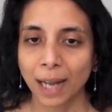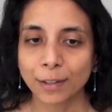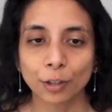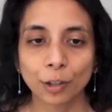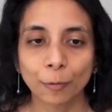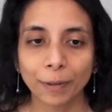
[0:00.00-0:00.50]

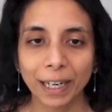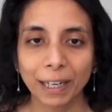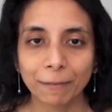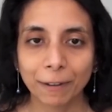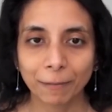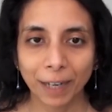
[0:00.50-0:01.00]
And so the
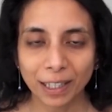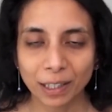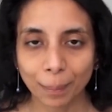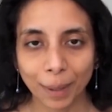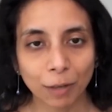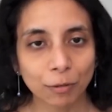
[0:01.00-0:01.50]
way we went
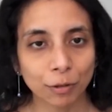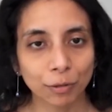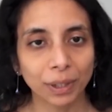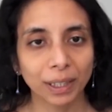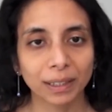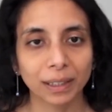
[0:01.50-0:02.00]
about
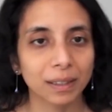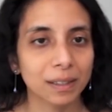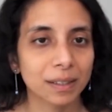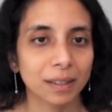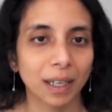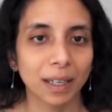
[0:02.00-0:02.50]
doing
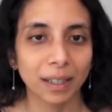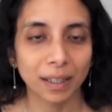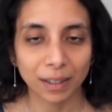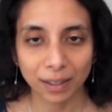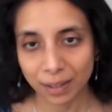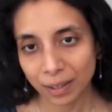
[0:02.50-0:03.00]
this
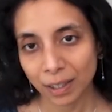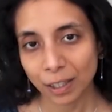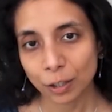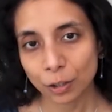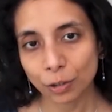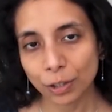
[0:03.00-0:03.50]
is
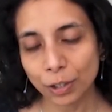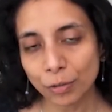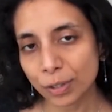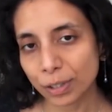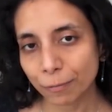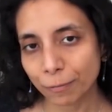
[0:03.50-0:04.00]
to
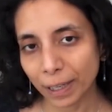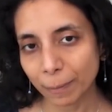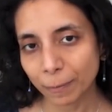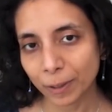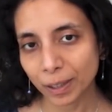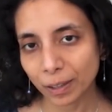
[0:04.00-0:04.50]
use the
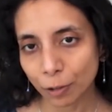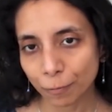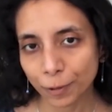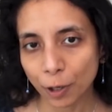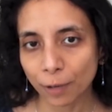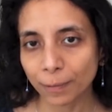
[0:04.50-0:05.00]
framework
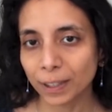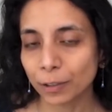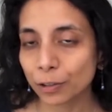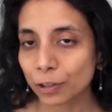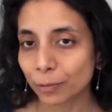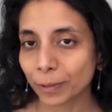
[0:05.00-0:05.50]
of
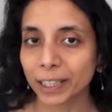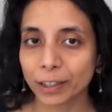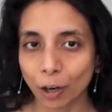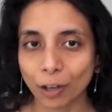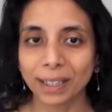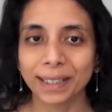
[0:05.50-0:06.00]
convolution with
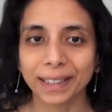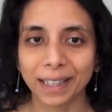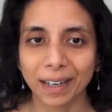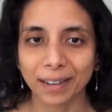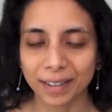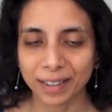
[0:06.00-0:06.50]

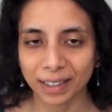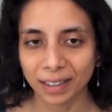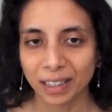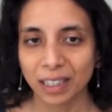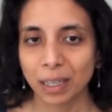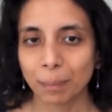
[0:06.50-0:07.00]
nonlinearity.
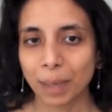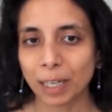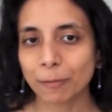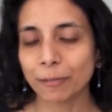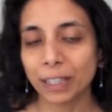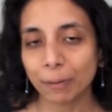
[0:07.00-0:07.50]

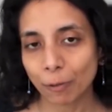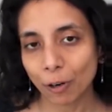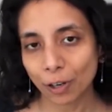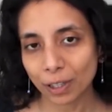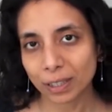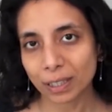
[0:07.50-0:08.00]
But we
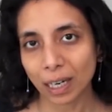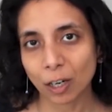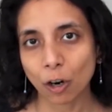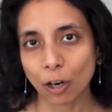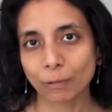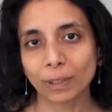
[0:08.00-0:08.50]
want a
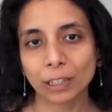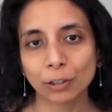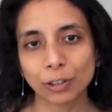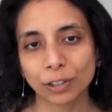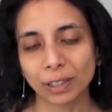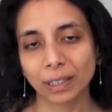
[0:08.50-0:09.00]

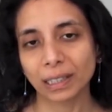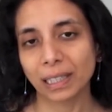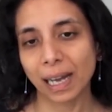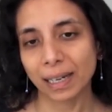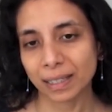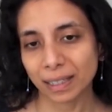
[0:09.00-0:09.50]
convolution
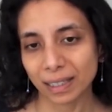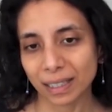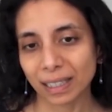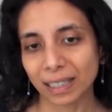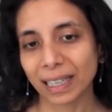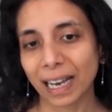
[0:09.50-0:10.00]
that
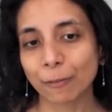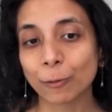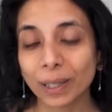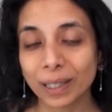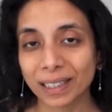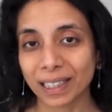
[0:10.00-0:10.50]

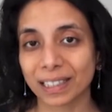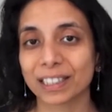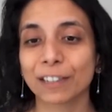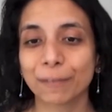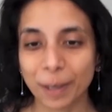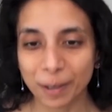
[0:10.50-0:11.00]
can work
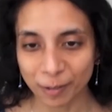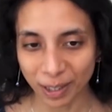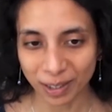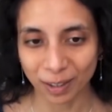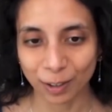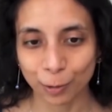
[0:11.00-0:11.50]
at different
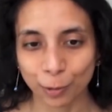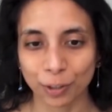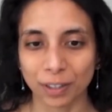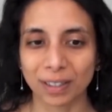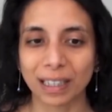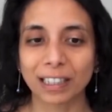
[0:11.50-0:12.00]

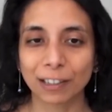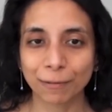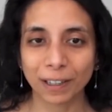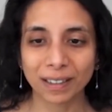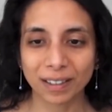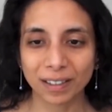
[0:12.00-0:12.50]
resolutions, at
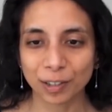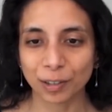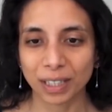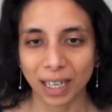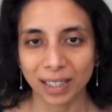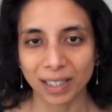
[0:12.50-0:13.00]
different
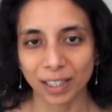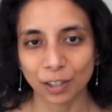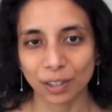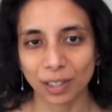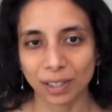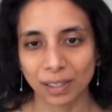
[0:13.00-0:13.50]

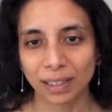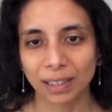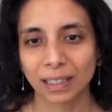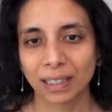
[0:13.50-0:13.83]
discretizations.